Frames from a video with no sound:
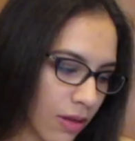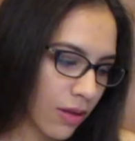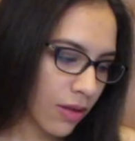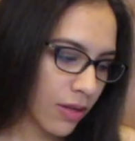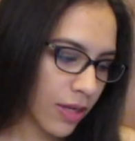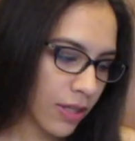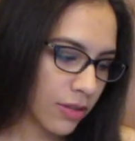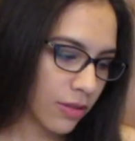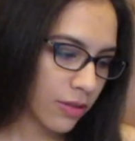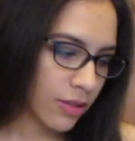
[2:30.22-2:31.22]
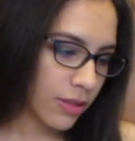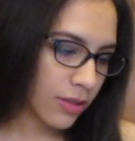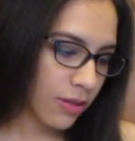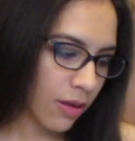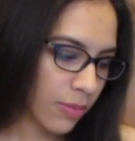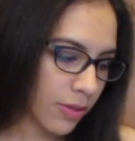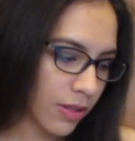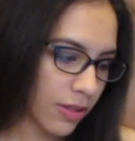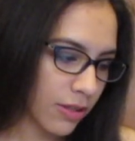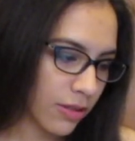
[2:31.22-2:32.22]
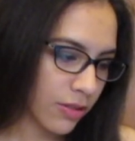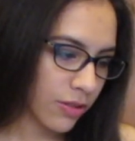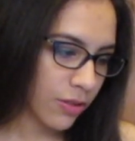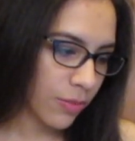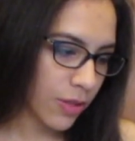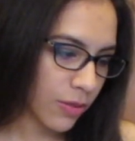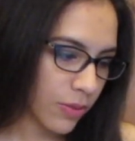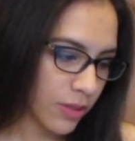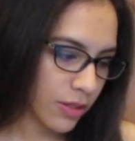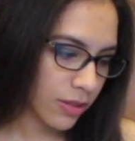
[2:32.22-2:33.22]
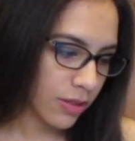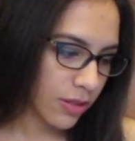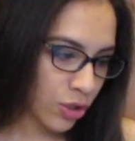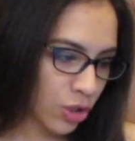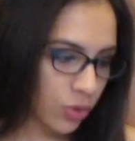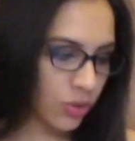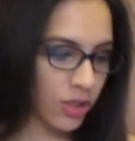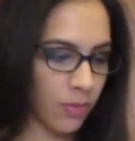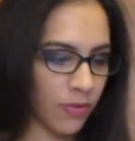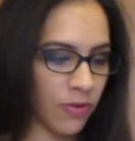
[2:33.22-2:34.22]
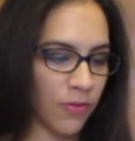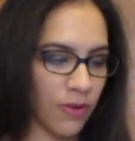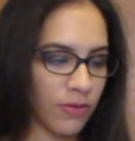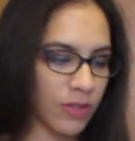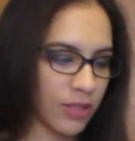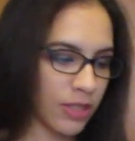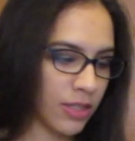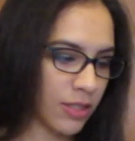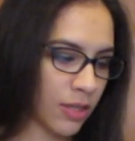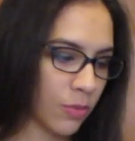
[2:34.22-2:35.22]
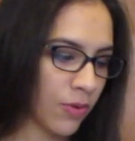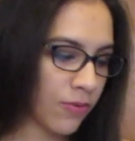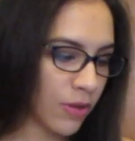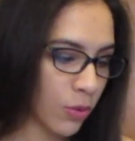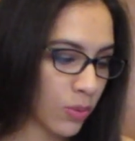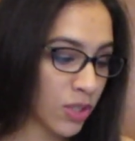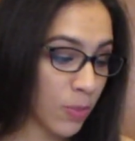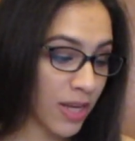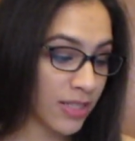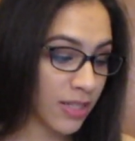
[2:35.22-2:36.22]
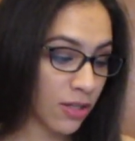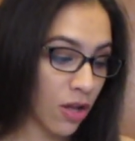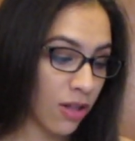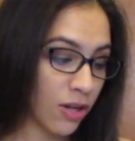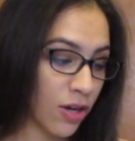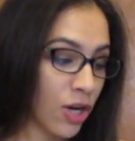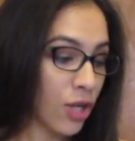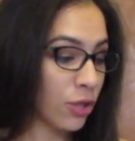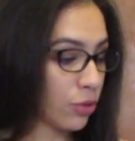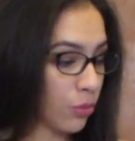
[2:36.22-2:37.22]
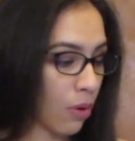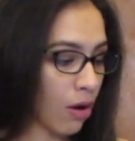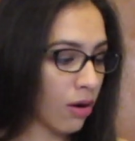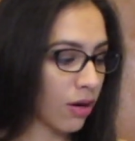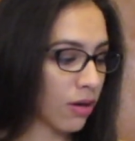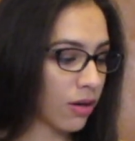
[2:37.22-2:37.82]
Okay, so this is complicated. There's so many quizzes. Choose some of your favorite things and reveal which pastel color you are.